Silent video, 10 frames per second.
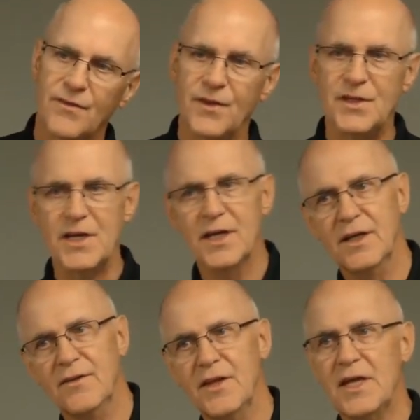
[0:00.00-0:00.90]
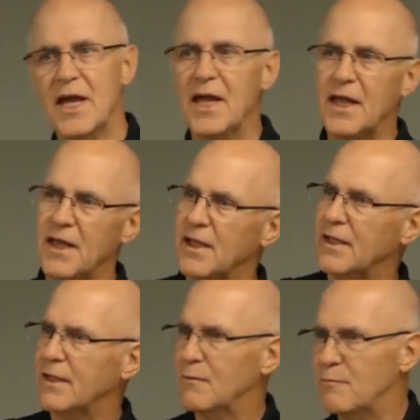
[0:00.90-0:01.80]
The yin and the yang,
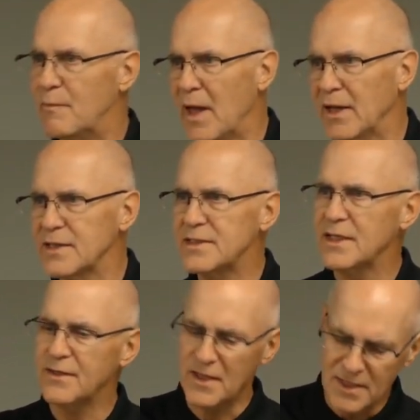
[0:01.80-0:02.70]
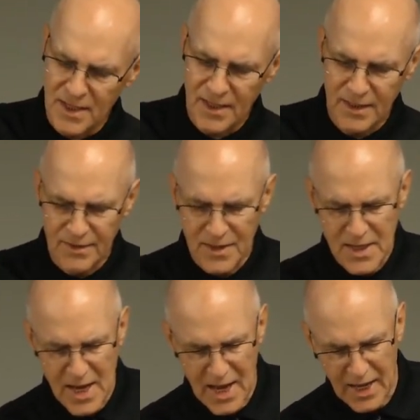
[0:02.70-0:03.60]
balancing the yin and the
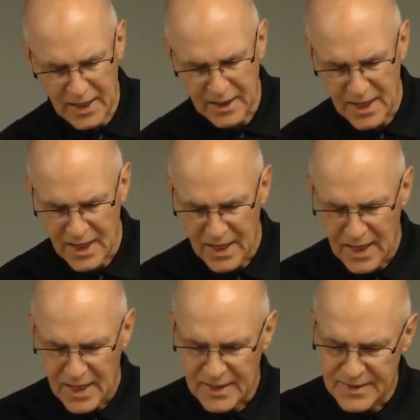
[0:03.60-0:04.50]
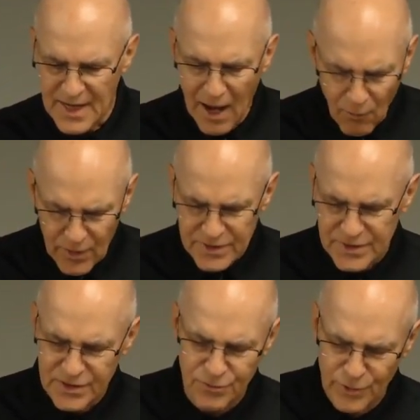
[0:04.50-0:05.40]
yang. Taoists